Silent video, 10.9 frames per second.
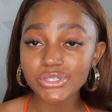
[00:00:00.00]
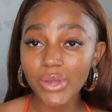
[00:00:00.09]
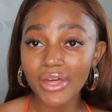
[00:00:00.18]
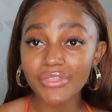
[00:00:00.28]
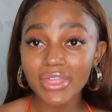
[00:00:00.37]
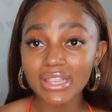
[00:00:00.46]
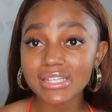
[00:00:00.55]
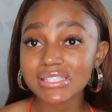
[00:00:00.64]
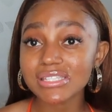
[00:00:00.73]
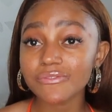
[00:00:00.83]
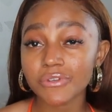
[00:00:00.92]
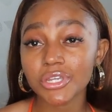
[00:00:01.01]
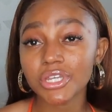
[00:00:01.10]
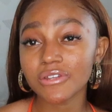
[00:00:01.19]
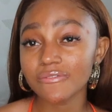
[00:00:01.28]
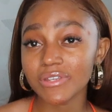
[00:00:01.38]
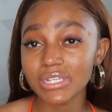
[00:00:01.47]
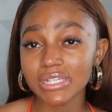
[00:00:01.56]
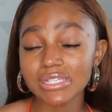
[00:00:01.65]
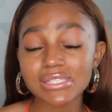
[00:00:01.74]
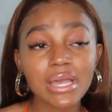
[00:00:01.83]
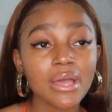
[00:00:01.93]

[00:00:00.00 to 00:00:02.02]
So I think this is very convenient